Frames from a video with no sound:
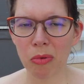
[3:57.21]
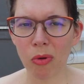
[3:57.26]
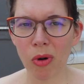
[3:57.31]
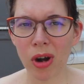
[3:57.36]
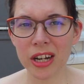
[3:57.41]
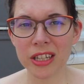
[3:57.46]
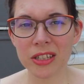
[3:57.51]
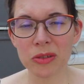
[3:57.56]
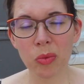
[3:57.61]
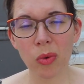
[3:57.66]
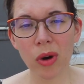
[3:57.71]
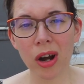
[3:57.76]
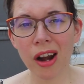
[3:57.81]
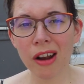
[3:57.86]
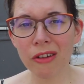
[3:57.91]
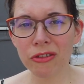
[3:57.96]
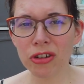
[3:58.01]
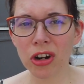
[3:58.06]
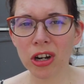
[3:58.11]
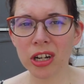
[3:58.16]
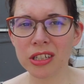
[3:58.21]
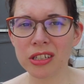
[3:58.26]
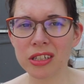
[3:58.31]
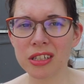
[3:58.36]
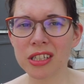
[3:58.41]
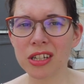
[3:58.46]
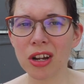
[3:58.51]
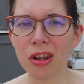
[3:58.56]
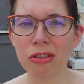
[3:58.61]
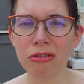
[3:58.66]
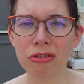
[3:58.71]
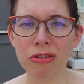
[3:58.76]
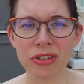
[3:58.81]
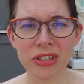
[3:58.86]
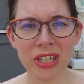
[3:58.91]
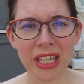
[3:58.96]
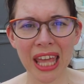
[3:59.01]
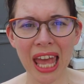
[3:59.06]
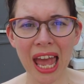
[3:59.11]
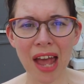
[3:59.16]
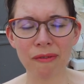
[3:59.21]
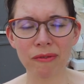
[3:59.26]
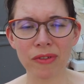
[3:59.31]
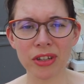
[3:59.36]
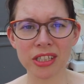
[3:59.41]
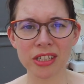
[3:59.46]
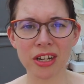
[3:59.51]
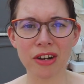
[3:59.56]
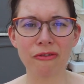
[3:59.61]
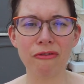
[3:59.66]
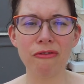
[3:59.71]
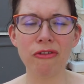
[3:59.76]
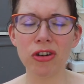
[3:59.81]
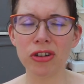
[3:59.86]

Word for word: whereas when I've tried to sew through some canvas and I've